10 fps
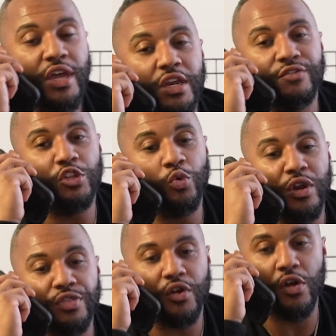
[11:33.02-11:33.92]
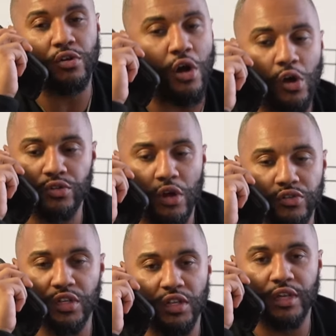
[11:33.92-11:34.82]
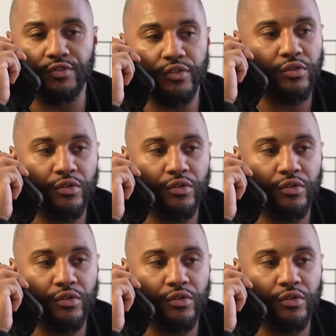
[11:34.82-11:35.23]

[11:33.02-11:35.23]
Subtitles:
weekend of the 23rd, all dogs can leave.